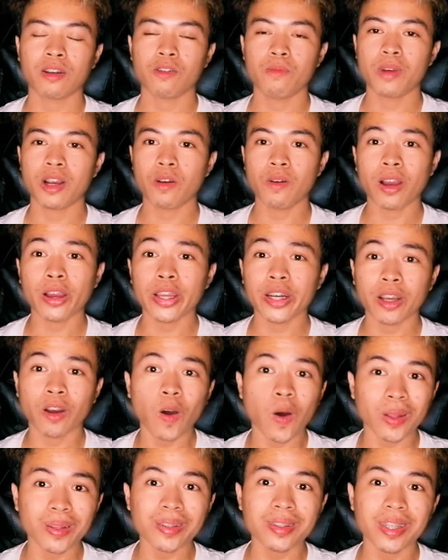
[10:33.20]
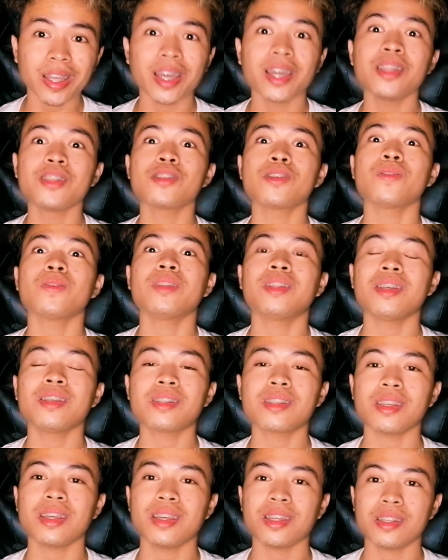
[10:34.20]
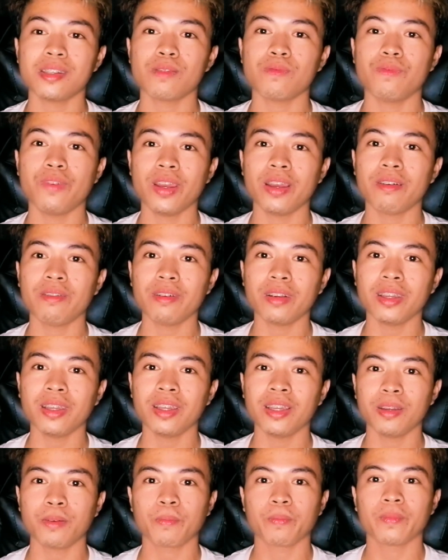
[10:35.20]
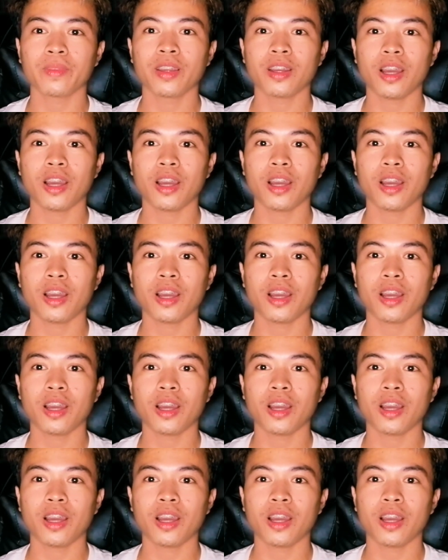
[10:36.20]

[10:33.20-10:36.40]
gumagawa kayo ng content, so this is very